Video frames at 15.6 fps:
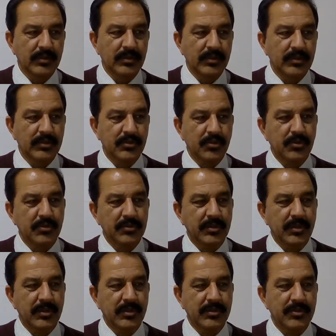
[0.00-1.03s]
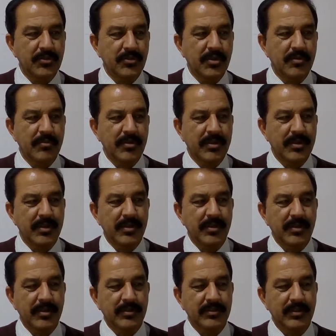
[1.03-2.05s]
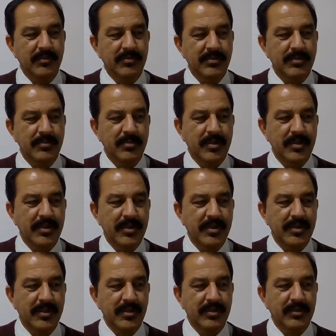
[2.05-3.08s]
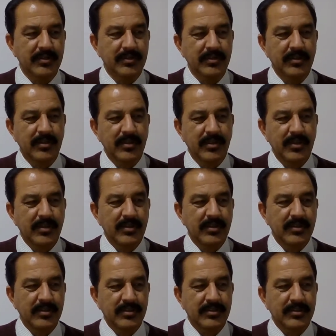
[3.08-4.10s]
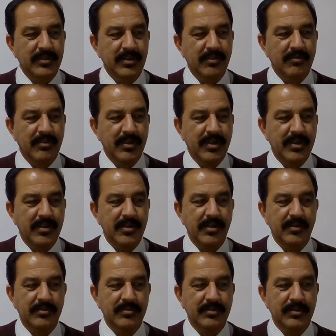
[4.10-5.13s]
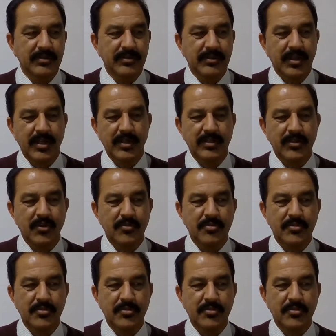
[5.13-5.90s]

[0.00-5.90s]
So the durability and the visibility and is the variety of the style